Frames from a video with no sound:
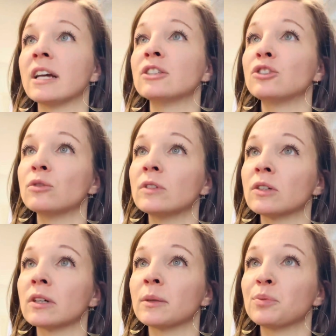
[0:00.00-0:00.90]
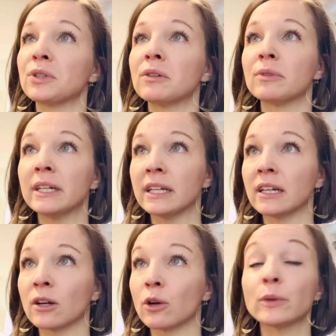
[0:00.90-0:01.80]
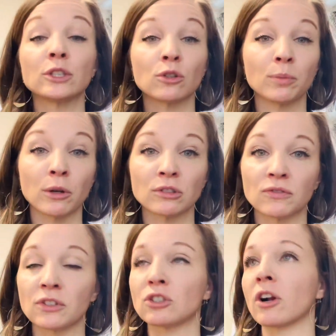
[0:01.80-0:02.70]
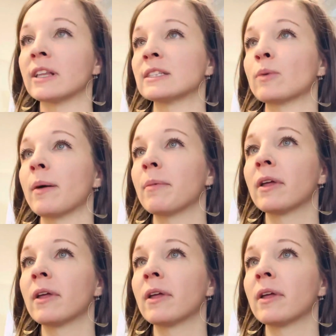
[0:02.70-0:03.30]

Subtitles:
and do your pre-reading original post for Charlotte's Web.